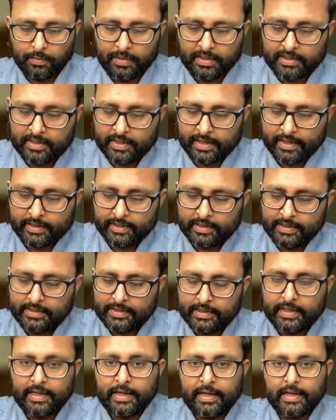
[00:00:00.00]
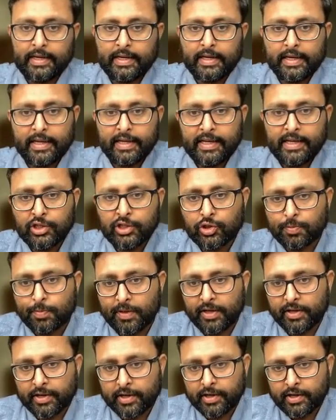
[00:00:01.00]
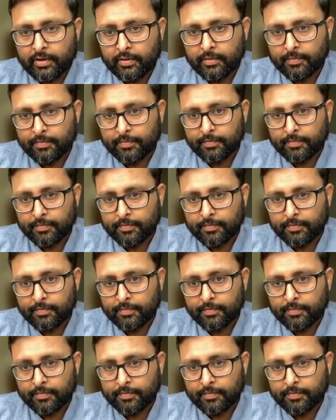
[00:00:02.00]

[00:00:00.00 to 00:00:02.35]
please write this. In each period,